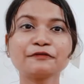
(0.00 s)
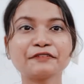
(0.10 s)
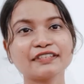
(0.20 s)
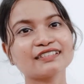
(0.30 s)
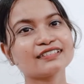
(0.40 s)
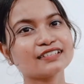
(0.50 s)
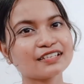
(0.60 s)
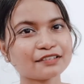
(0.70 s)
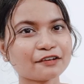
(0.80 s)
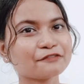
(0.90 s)
first
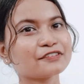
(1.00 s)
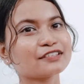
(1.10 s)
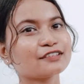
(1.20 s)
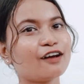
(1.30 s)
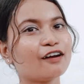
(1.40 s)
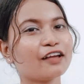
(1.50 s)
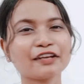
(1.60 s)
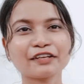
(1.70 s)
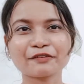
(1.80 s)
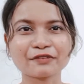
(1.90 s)
teaser of the song
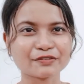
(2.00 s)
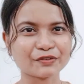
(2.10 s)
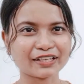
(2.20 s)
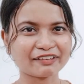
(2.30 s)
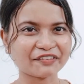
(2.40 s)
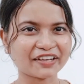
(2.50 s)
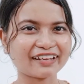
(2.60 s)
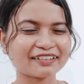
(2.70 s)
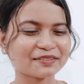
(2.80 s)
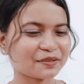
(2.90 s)
and it was really
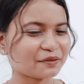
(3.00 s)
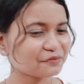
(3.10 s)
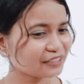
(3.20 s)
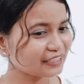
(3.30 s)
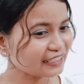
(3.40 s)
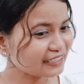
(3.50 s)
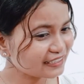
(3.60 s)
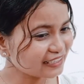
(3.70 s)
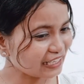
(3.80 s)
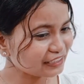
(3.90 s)
great. So I'm really
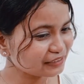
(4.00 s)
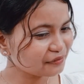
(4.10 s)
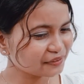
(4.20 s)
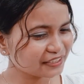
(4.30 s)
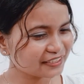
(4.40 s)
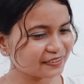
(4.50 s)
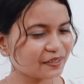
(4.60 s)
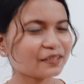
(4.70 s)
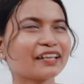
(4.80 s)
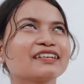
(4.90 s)
excited about this
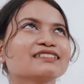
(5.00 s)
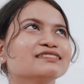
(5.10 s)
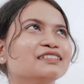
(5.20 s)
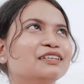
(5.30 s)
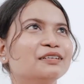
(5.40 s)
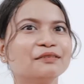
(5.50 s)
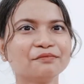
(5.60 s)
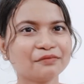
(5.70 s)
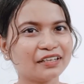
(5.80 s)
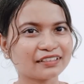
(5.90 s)
song, like
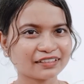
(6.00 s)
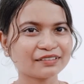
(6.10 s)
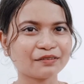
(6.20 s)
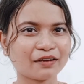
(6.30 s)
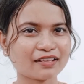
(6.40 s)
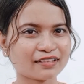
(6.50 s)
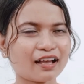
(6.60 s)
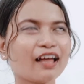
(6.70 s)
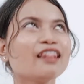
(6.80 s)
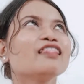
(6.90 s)
Mother Hwasa.
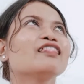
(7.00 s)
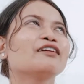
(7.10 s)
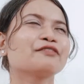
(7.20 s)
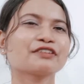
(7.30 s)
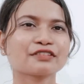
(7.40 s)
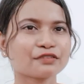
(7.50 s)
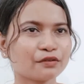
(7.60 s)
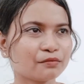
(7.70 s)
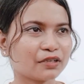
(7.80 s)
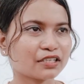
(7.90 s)
I love her
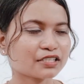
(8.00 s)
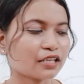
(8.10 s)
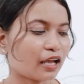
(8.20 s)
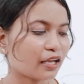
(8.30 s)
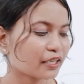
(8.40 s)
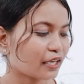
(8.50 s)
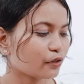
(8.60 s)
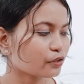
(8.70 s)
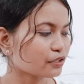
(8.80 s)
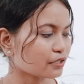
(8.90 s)
so much. I
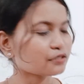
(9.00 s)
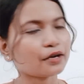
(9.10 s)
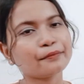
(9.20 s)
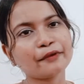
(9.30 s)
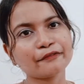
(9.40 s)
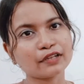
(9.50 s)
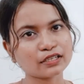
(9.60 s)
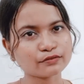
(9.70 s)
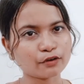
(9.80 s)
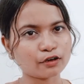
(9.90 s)
cannot describe my
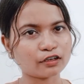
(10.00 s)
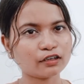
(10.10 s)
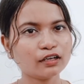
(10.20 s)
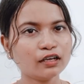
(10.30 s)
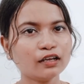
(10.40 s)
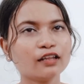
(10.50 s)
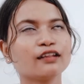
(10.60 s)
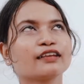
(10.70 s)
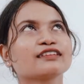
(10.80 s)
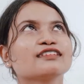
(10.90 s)
feelings for her.
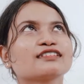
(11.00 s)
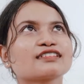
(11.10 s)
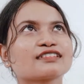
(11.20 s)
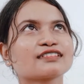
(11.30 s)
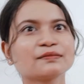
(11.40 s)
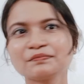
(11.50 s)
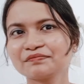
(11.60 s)
Like it's